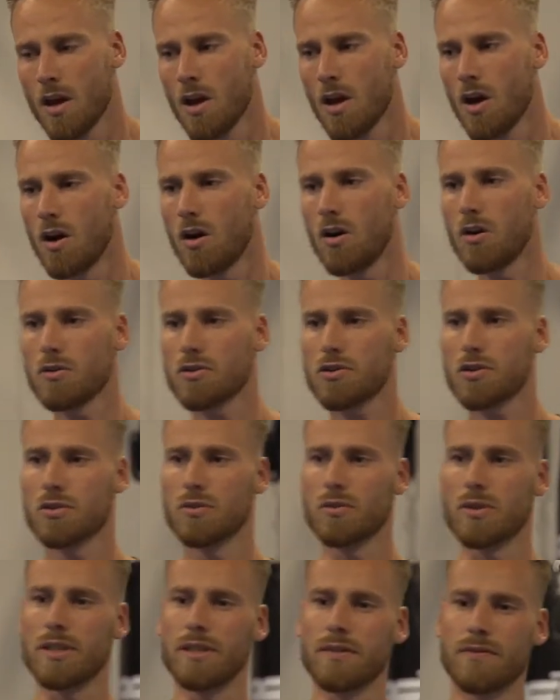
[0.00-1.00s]

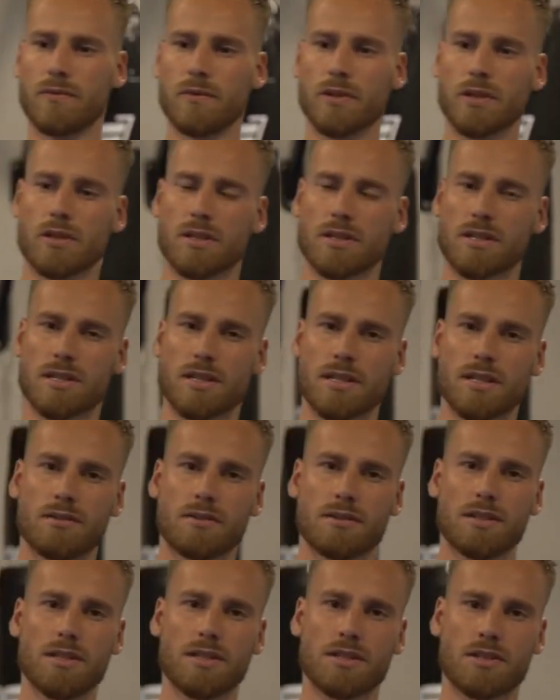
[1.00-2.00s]
Also, if we consider
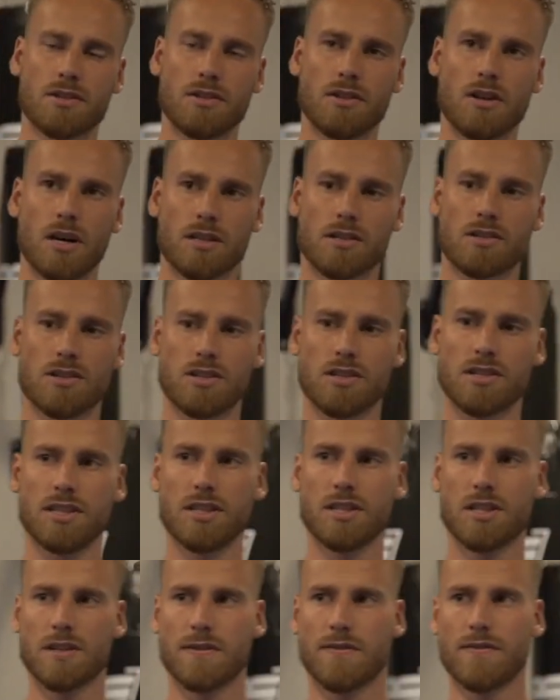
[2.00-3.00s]
these knots,
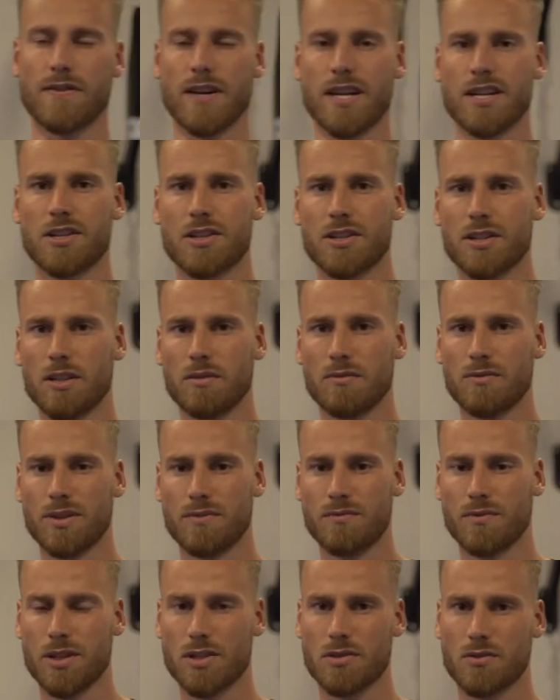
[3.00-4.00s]
these fascial
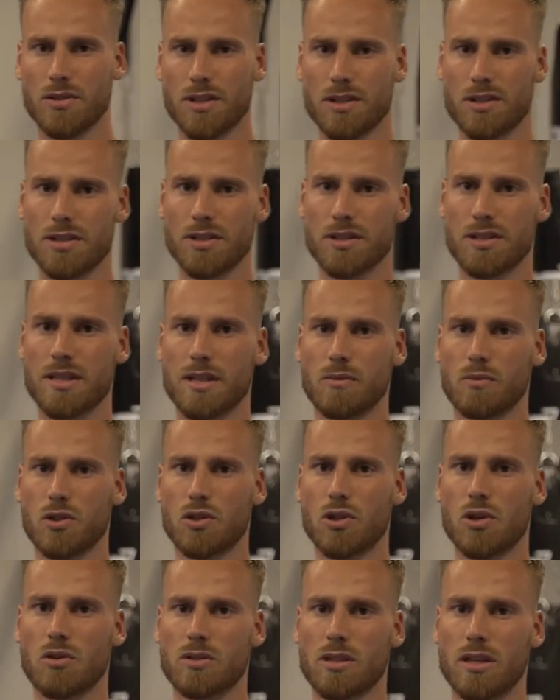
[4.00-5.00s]
restrictions that we
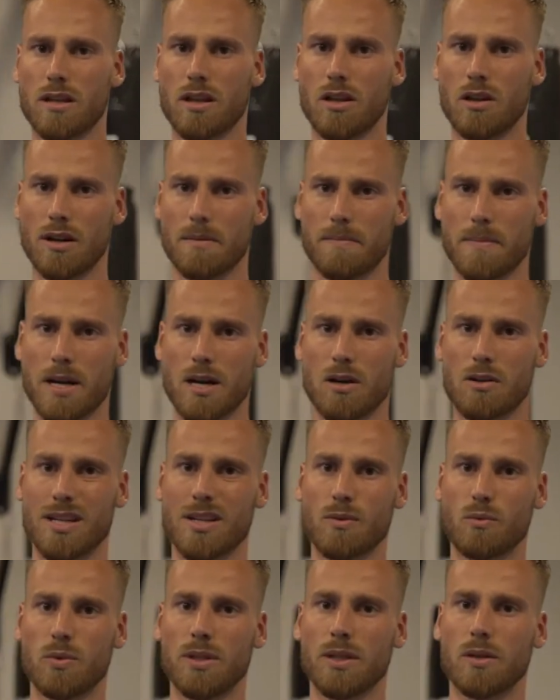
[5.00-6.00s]
talked a lot about
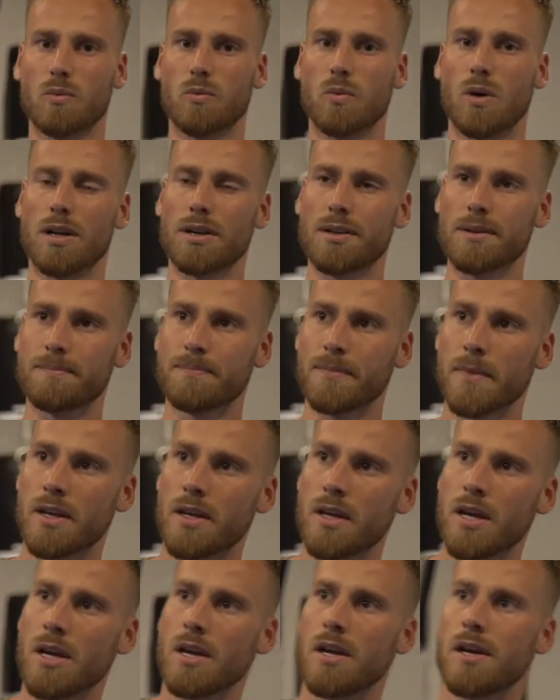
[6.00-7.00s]
in week 1,
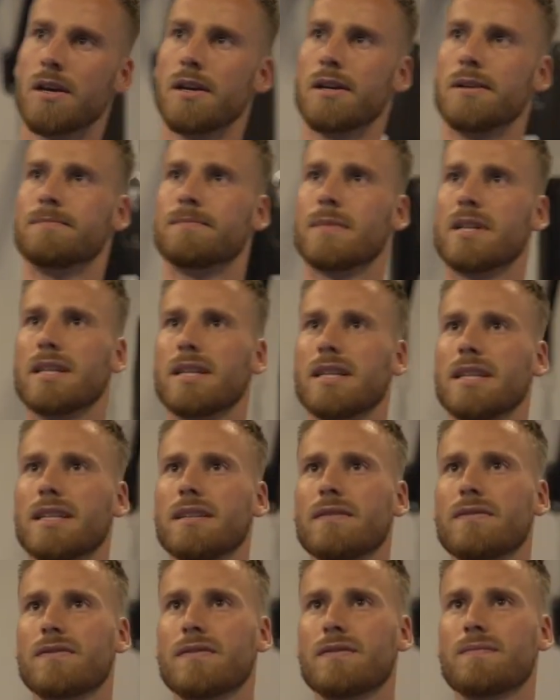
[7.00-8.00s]

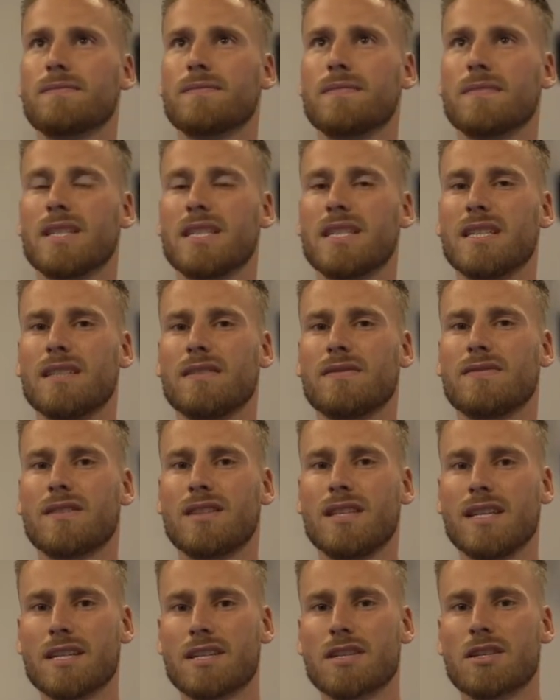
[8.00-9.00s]
if
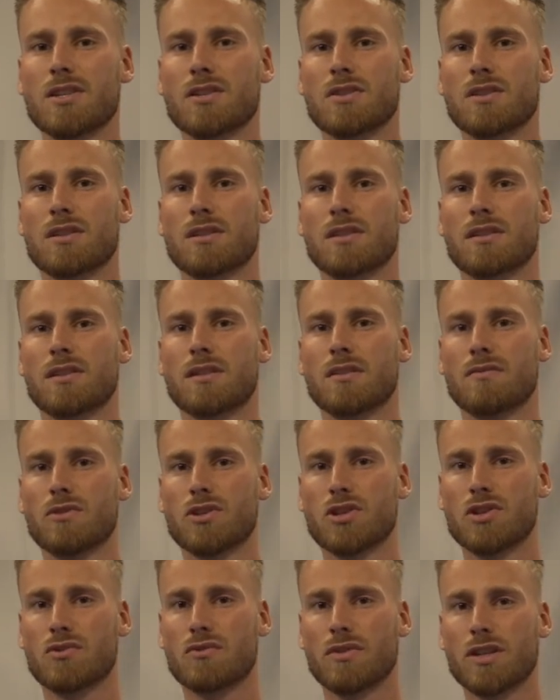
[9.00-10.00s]
this is the
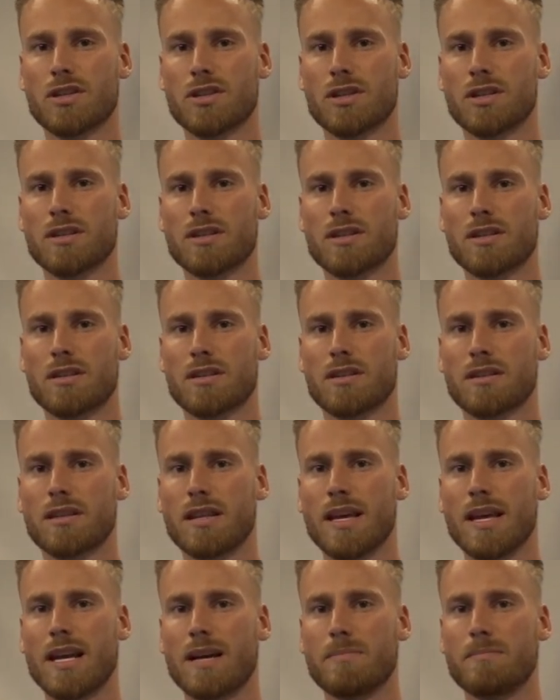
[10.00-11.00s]
restrictions
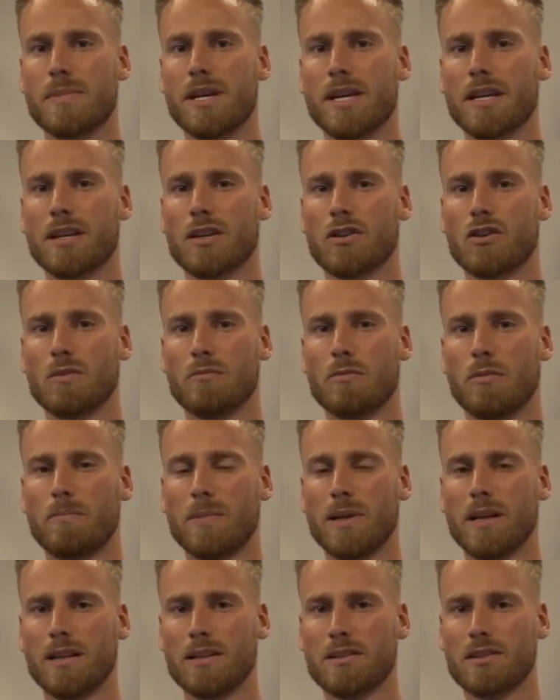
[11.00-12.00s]
that are making your
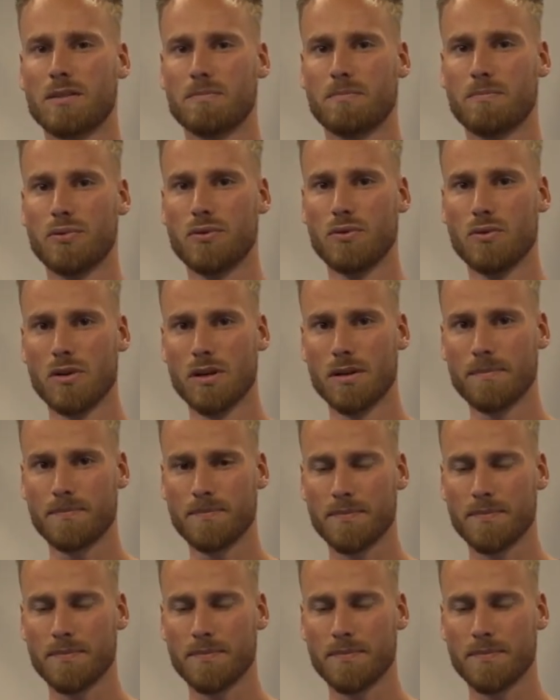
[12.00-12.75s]
mobility poor,